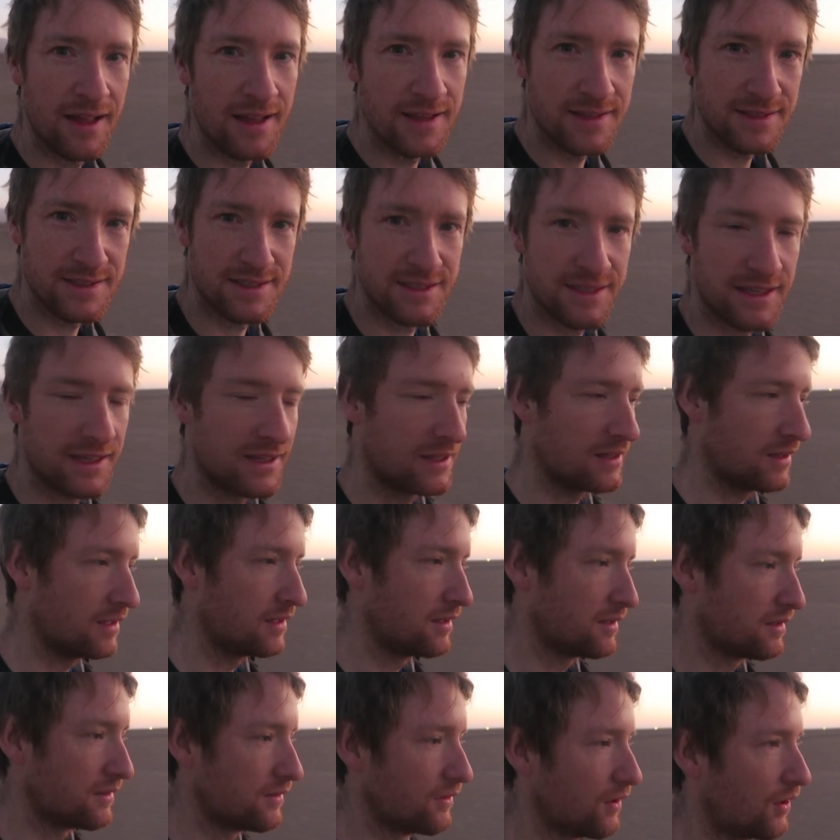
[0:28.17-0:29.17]
and still
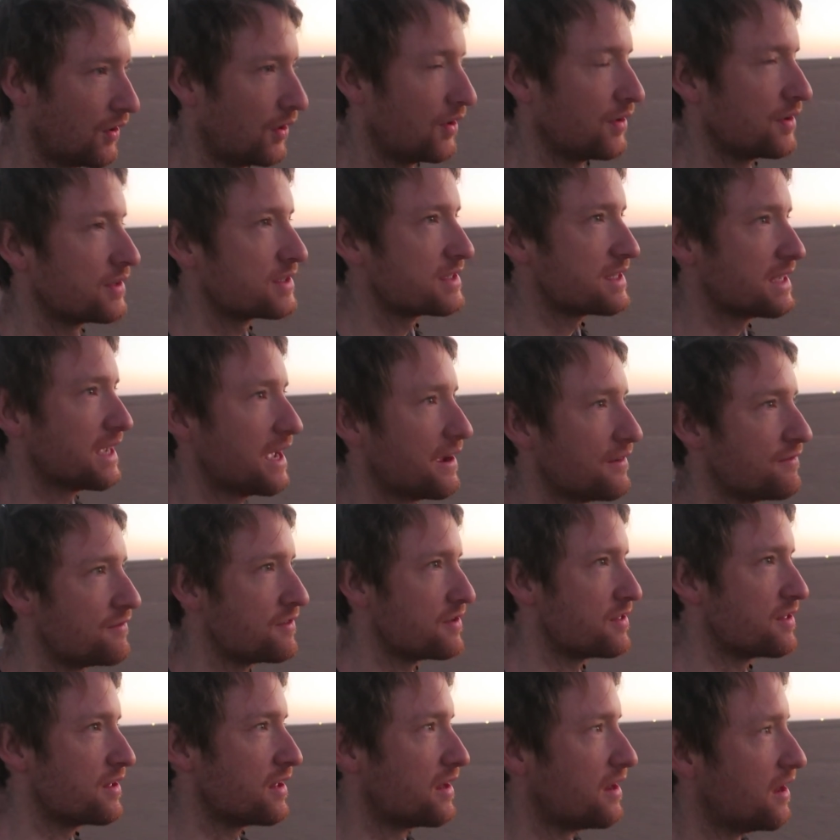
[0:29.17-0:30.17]
not see
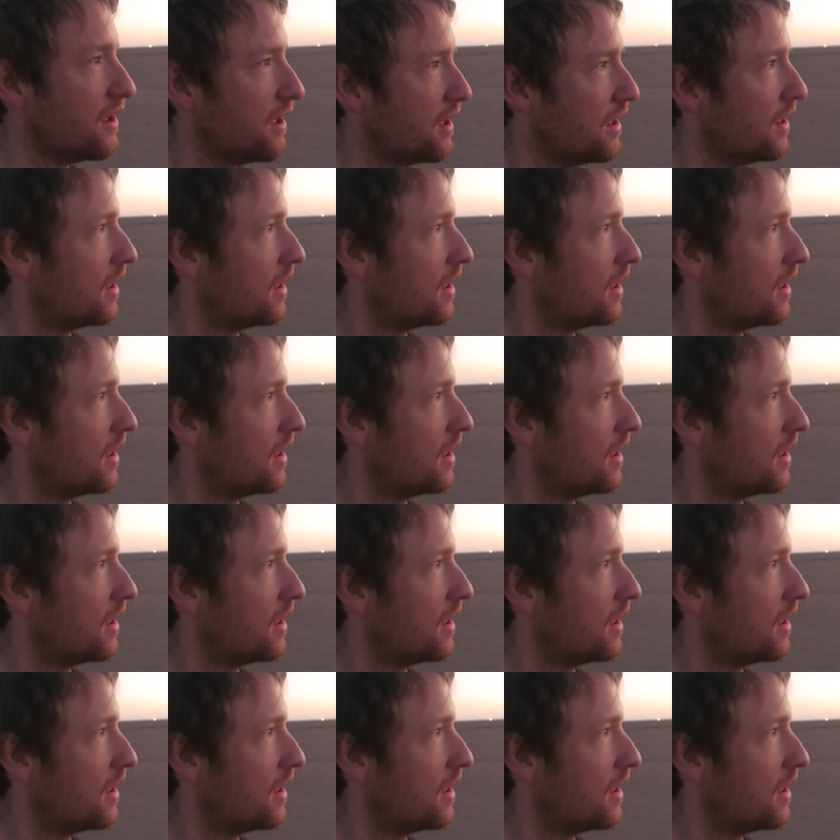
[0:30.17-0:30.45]
everything.